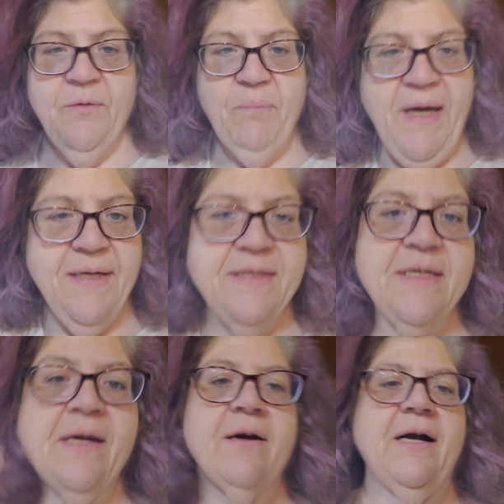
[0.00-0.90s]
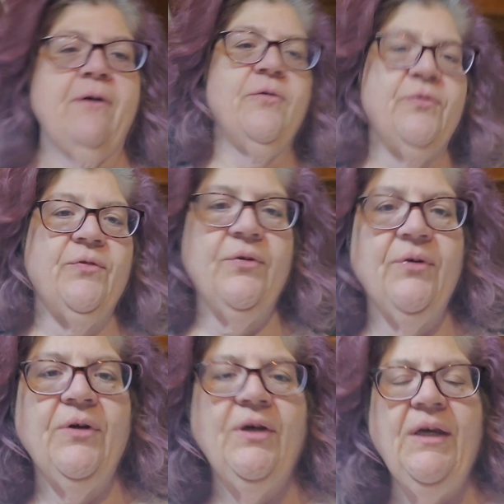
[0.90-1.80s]
with buttons in our house.
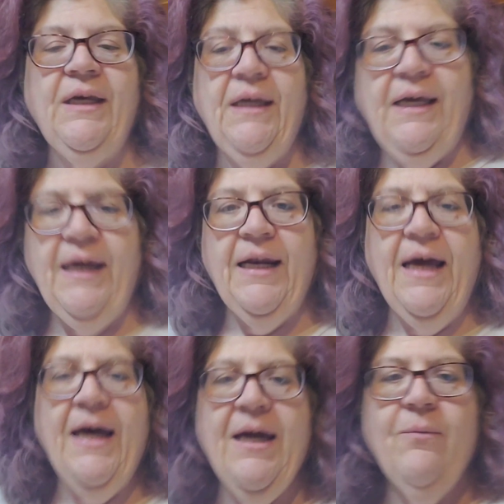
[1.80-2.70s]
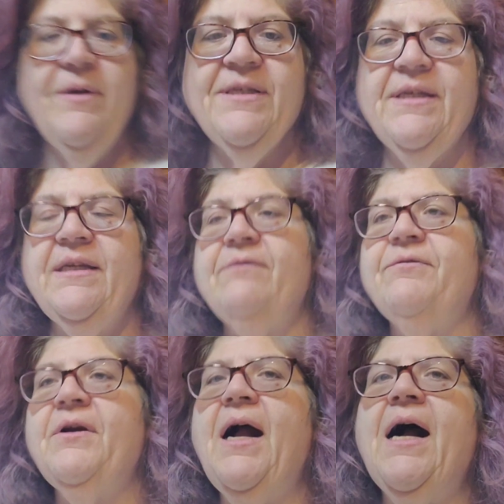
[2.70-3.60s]
And I would sit there
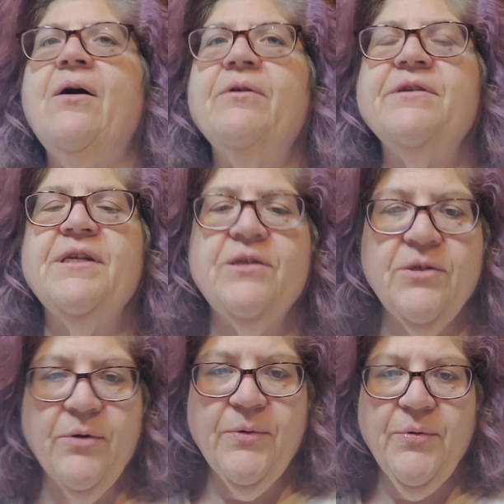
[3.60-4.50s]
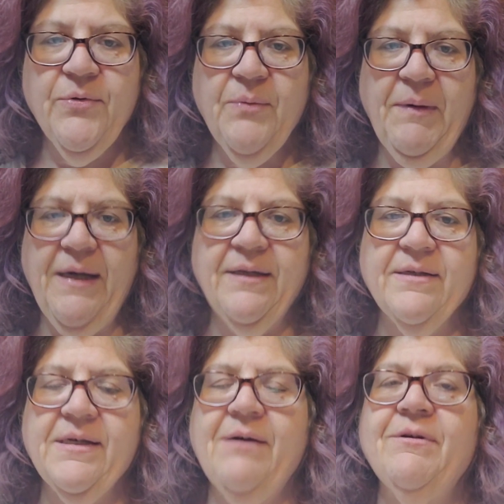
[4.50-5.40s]
for hours and sort through the
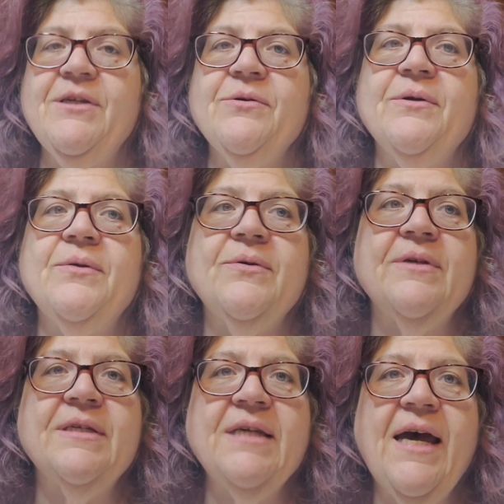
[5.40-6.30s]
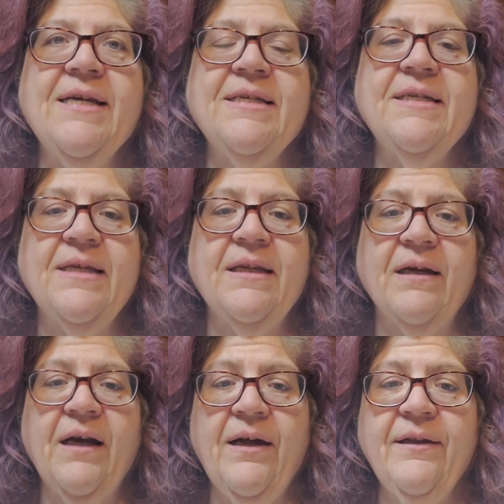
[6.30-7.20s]
buttons. I would sort through the sizes and
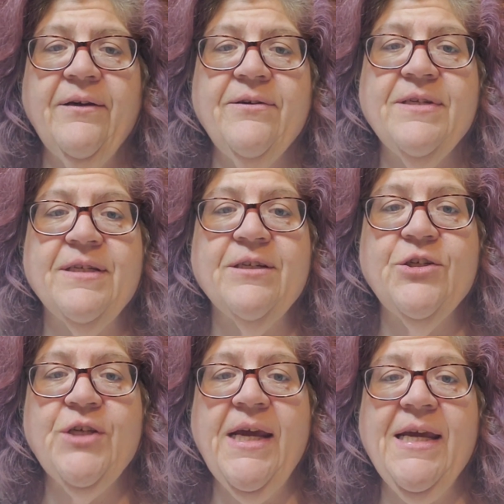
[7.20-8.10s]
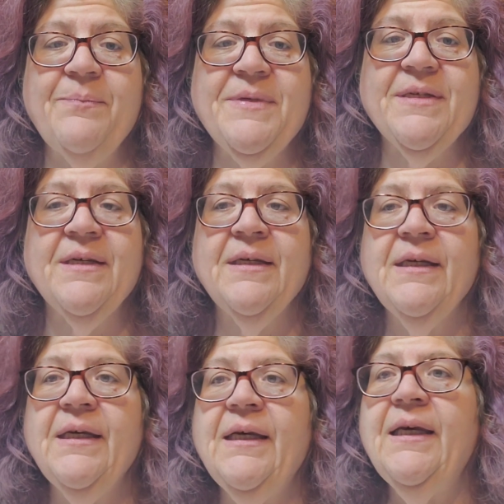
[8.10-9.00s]
the colors and the shapes.
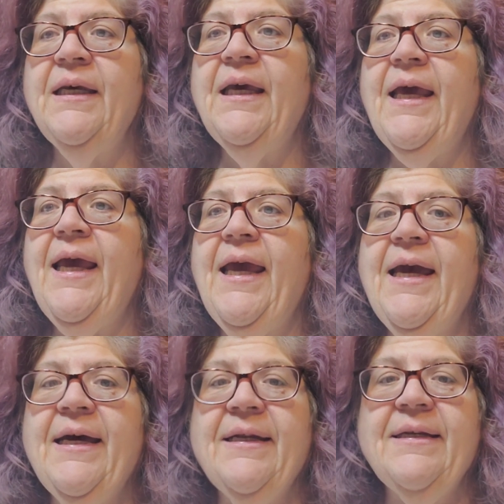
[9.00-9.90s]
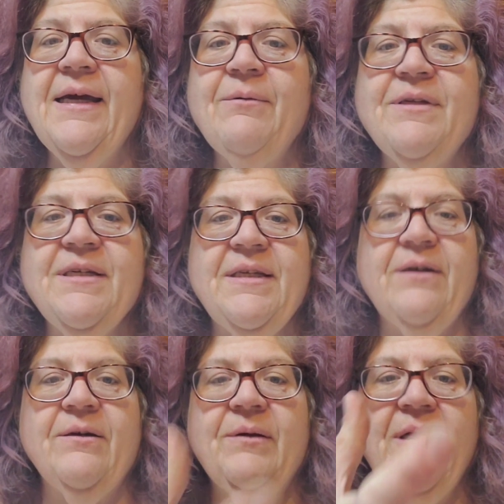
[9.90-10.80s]
And I would sit
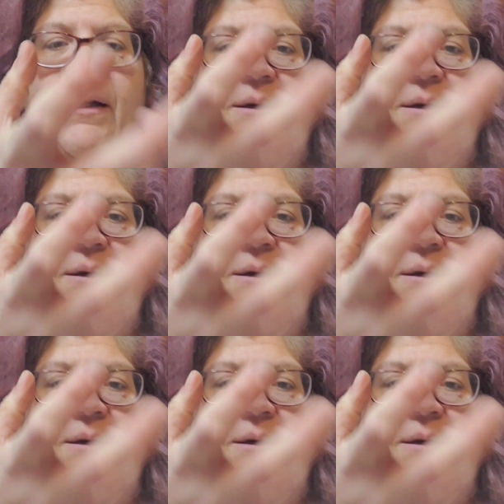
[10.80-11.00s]
there and